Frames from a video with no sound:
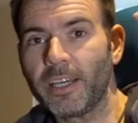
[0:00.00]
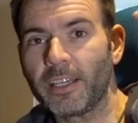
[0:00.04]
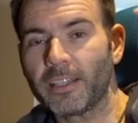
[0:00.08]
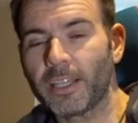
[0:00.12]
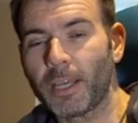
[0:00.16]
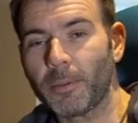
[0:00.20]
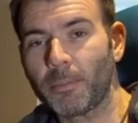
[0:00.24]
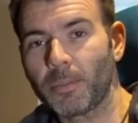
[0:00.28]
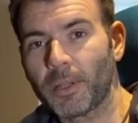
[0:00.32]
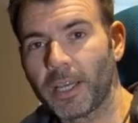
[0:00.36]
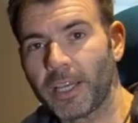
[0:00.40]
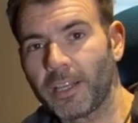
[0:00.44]

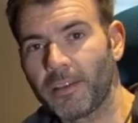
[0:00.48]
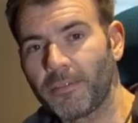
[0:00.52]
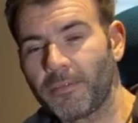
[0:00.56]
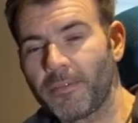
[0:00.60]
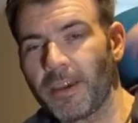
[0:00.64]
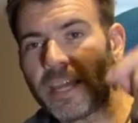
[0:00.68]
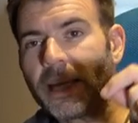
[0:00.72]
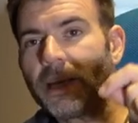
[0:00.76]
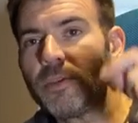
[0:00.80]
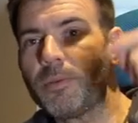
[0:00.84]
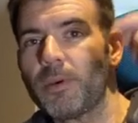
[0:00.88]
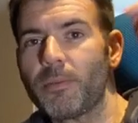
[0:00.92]
They played a
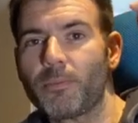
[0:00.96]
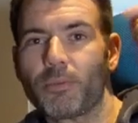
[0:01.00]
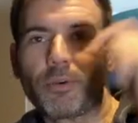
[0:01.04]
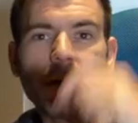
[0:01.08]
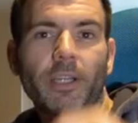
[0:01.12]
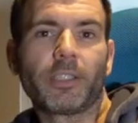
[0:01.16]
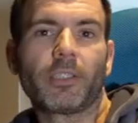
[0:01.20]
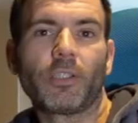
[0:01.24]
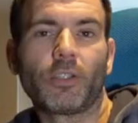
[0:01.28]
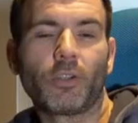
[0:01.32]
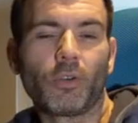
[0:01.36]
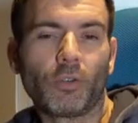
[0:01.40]
venue in
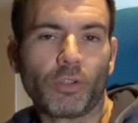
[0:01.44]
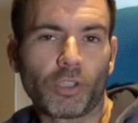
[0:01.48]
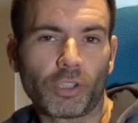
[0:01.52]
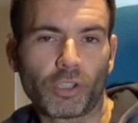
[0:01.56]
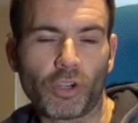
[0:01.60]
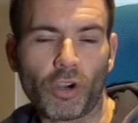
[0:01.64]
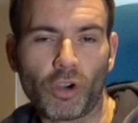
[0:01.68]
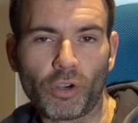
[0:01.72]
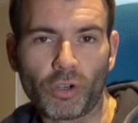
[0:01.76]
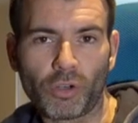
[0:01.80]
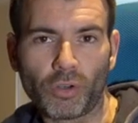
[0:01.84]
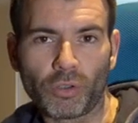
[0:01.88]
Brighton called the
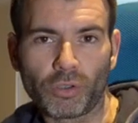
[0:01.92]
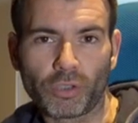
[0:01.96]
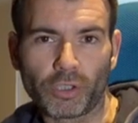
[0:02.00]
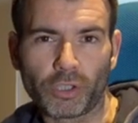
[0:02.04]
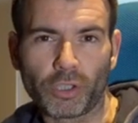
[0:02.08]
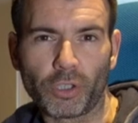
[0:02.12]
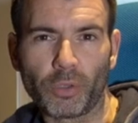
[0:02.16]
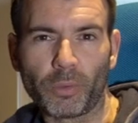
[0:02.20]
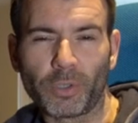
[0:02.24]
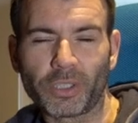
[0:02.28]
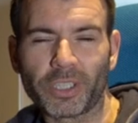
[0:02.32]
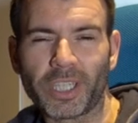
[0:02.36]
Concorde
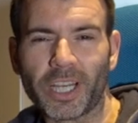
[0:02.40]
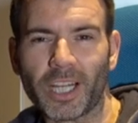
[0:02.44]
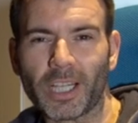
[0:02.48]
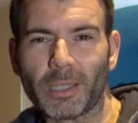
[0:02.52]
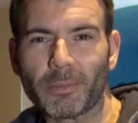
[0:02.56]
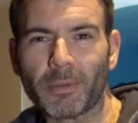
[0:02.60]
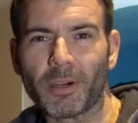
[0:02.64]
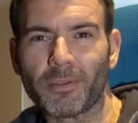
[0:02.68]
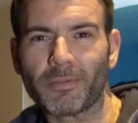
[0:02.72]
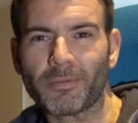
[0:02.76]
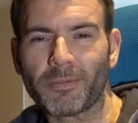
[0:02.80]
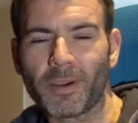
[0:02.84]
2, which held
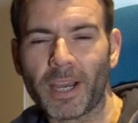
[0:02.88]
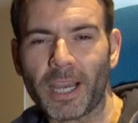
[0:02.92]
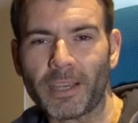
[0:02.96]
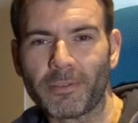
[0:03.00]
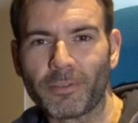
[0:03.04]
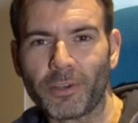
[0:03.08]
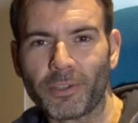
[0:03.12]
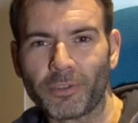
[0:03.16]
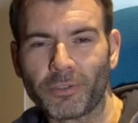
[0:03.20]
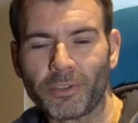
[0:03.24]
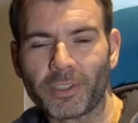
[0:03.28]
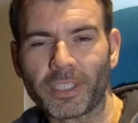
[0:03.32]
about
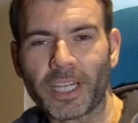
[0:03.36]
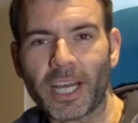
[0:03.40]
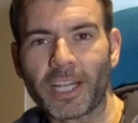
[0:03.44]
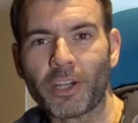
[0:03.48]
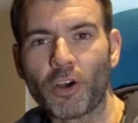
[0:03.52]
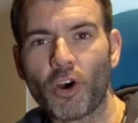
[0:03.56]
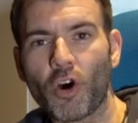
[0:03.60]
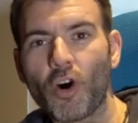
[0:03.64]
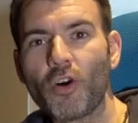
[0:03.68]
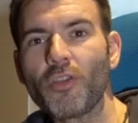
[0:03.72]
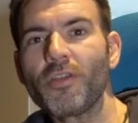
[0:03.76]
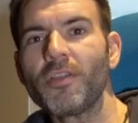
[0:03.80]
500. And
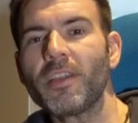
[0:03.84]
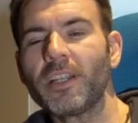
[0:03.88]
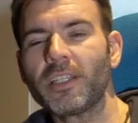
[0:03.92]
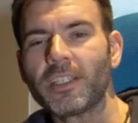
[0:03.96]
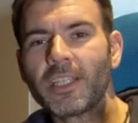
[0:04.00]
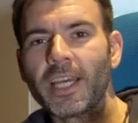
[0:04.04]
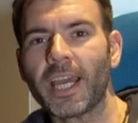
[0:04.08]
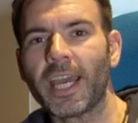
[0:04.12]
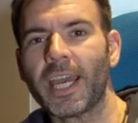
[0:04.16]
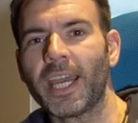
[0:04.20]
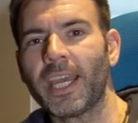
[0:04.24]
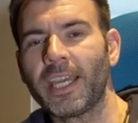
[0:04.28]
on the
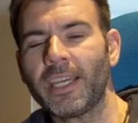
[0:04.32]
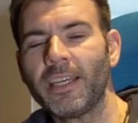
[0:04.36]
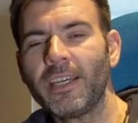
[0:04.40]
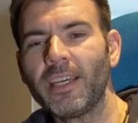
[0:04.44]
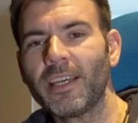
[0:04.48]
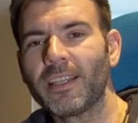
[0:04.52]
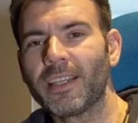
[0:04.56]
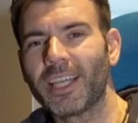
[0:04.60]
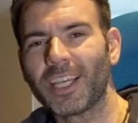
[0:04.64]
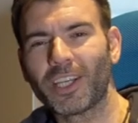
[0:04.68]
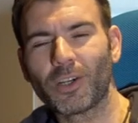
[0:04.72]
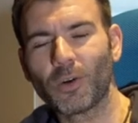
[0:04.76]
day,
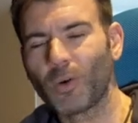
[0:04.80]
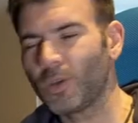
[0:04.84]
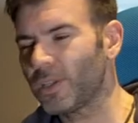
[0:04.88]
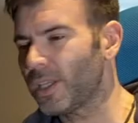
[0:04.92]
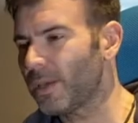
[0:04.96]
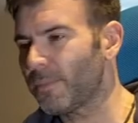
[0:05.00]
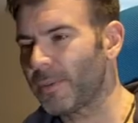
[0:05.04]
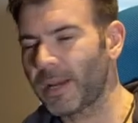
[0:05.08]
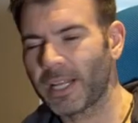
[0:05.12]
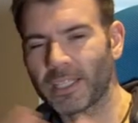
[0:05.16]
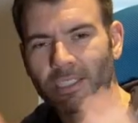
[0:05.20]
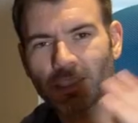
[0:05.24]
they called
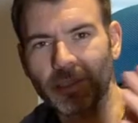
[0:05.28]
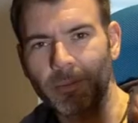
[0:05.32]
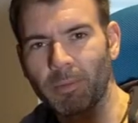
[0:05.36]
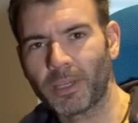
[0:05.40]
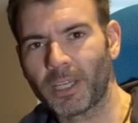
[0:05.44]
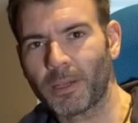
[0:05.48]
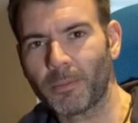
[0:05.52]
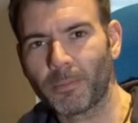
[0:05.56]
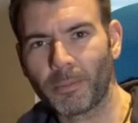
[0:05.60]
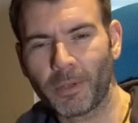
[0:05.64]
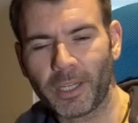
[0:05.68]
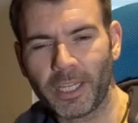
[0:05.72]
their band
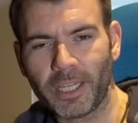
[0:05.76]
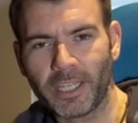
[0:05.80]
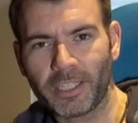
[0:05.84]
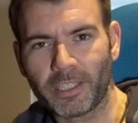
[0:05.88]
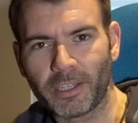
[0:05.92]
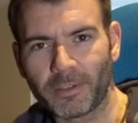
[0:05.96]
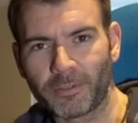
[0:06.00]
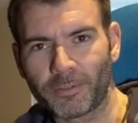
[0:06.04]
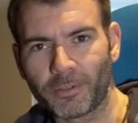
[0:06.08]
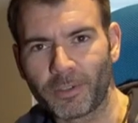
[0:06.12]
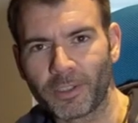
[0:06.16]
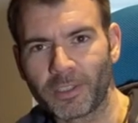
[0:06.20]
something completely
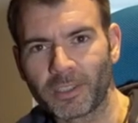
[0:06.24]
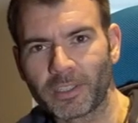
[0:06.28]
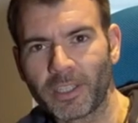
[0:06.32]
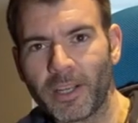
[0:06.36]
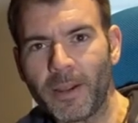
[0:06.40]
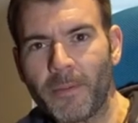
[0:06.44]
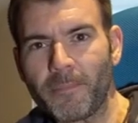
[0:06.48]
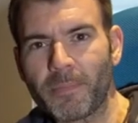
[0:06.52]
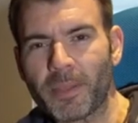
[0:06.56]
different.